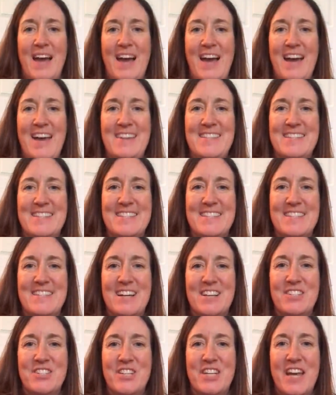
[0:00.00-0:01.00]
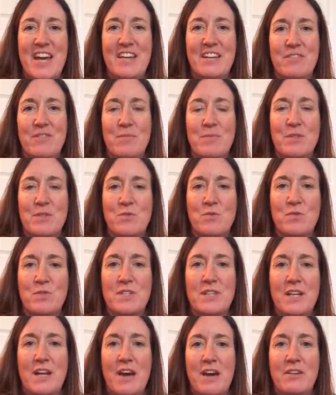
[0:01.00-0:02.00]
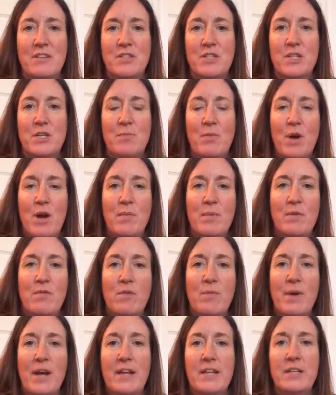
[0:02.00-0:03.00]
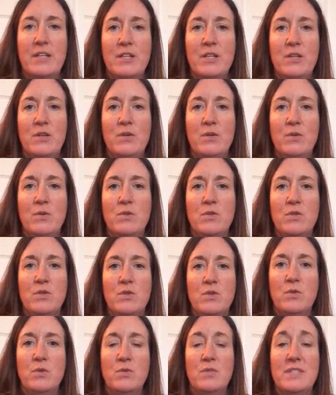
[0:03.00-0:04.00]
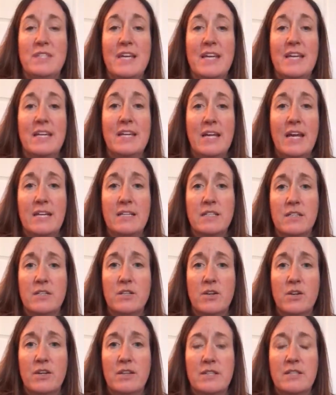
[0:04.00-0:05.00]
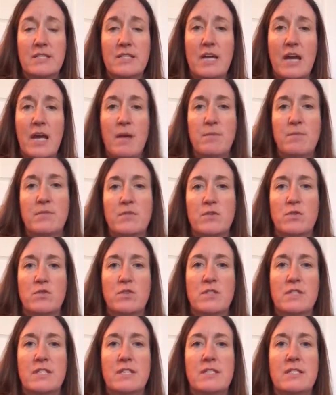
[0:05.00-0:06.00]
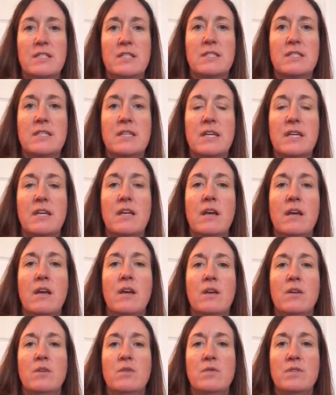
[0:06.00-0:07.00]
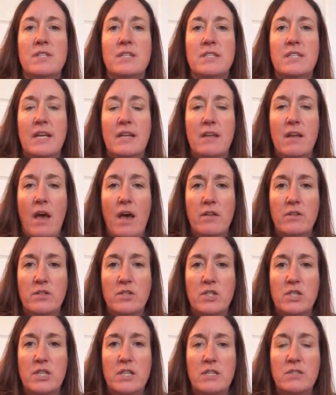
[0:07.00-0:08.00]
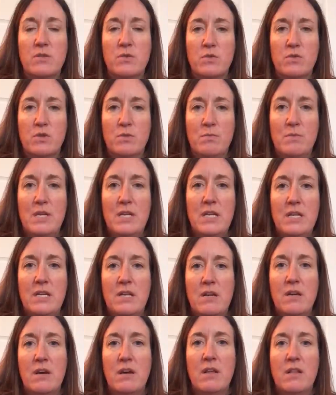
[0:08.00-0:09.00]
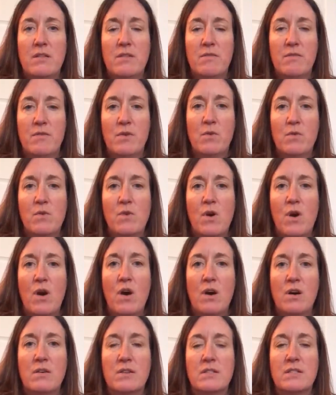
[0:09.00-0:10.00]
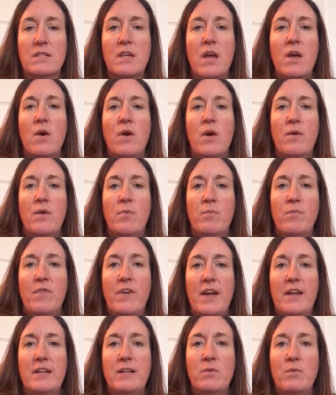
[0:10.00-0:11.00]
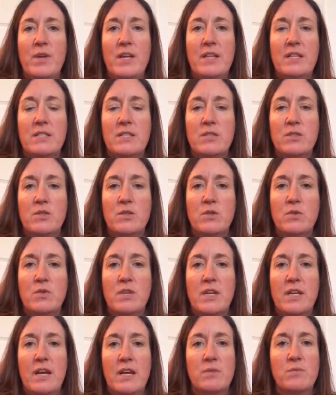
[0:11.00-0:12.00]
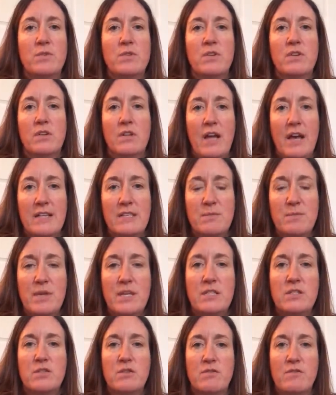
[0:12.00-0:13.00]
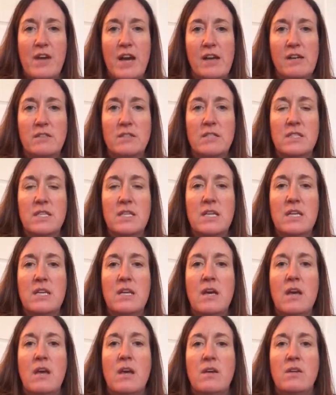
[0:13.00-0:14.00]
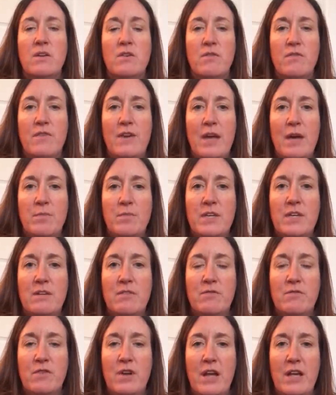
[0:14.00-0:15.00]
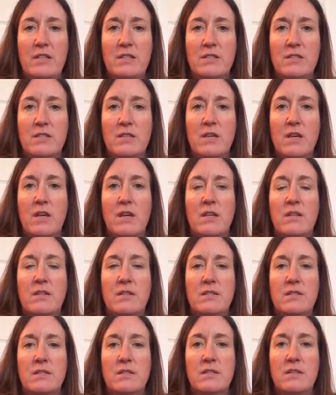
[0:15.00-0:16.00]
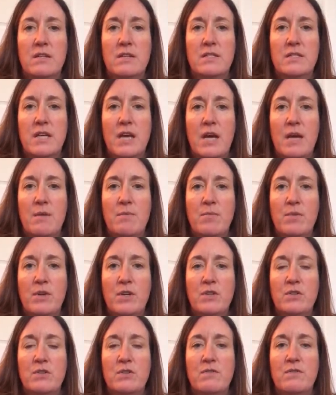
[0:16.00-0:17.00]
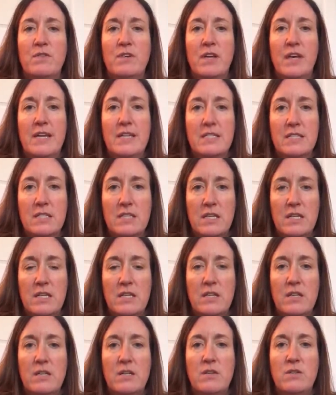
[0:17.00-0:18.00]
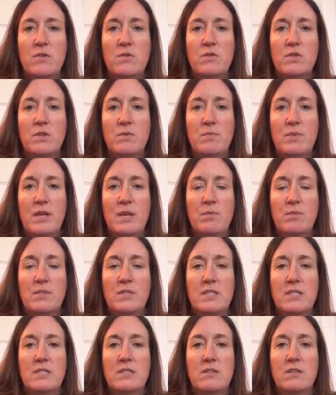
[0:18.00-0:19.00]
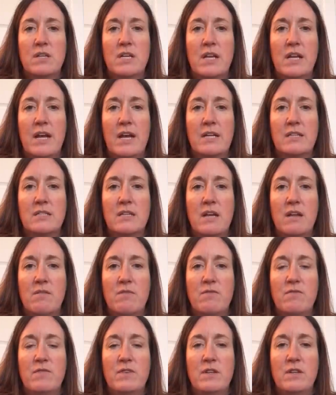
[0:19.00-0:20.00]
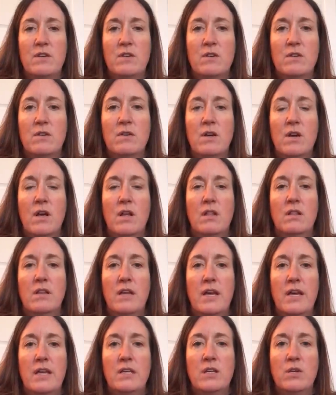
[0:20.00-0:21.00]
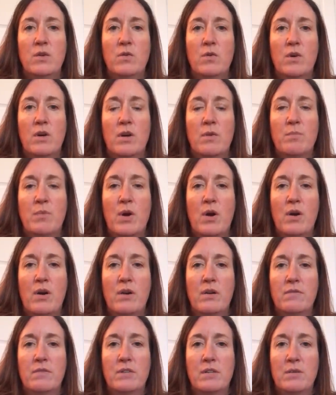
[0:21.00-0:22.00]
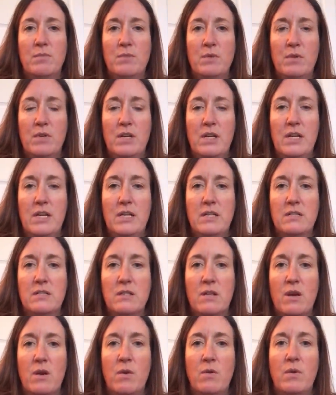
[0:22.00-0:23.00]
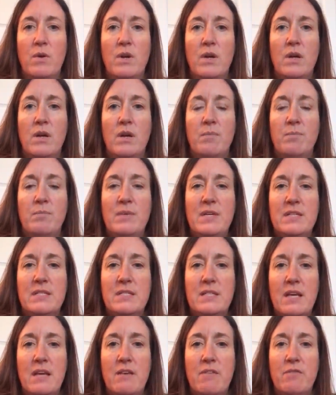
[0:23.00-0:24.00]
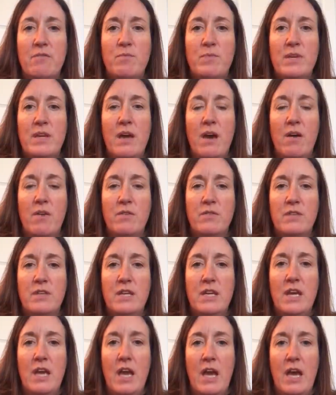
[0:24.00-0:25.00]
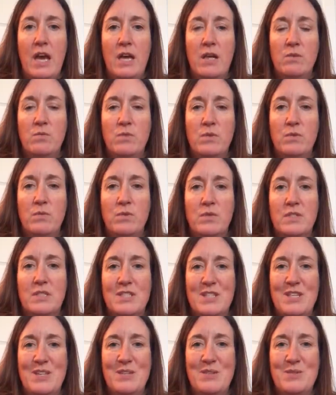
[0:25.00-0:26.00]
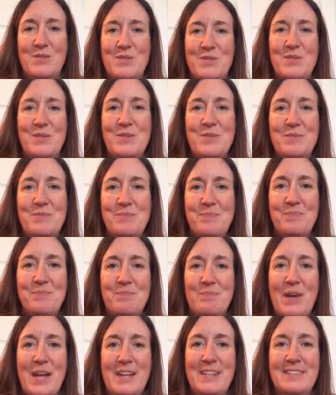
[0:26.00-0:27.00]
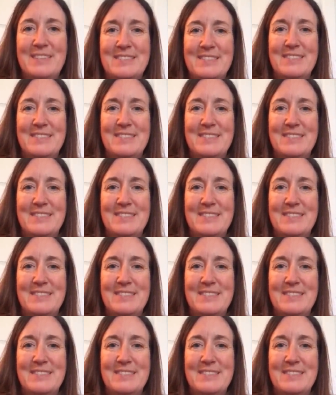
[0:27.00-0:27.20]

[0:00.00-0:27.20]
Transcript: Hi, this is Dr. Yaneck from the School Psychology Department, reminding you to stay connected during this time of social distancing, using technology, social media, the phone calls, finding ways to connect with your classmates, your faculty, your family, and friends. This isn't a time where you should feel isolated. You should be able to still connect and feel like you're part of the community. So be safe, be healthy, and we will see you soon. Bye.